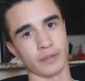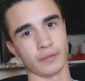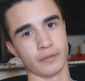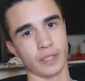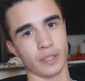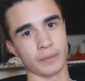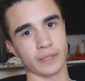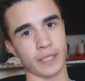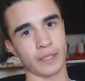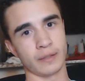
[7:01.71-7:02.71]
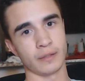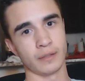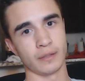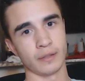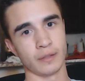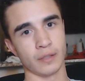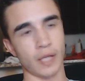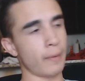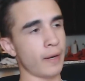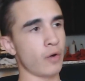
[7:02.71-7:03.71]
You know what I'm saying? Am
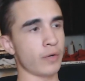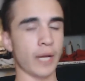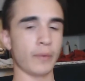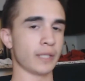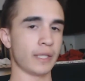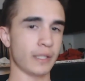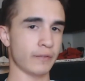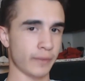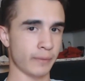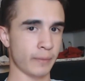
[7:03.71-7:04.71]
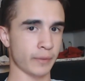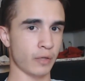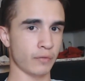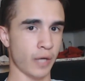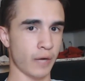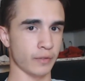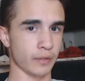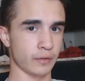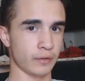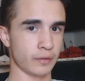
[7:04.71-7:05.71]
I okay with letting that family member go forever?
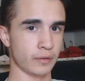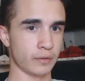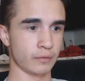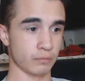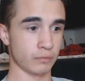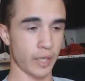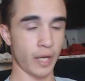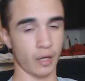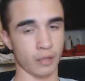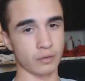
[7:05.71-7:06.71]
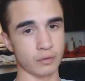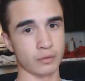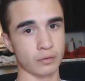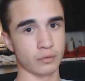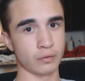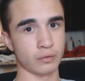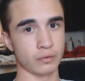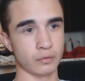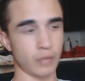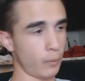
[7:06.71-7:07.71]
Yeah,
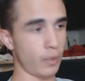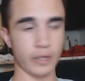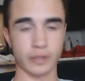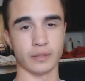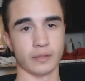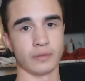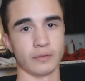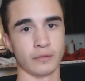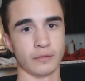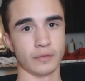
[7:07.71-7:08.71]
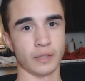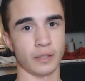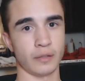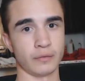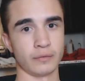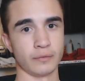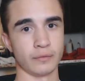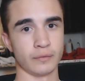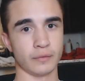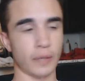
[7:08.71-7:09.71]
I was. I
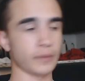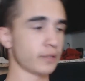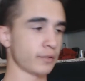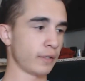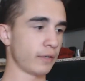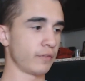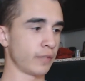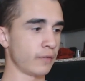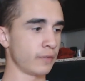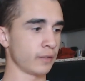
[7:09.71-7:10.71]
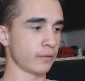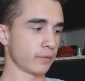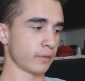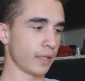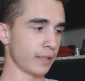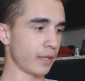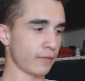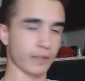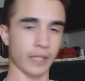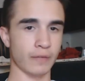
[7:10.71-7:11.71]
was also very forgiving, and I
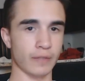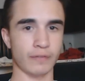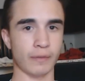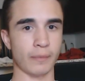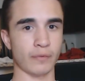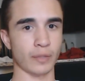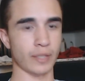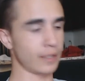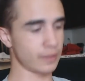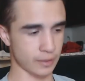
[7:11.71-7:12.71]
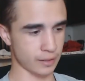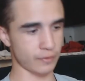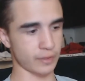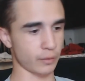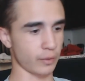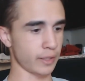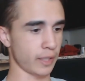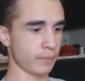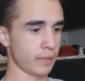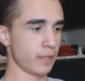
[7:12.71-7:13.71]
forgave that family member it's a different story time.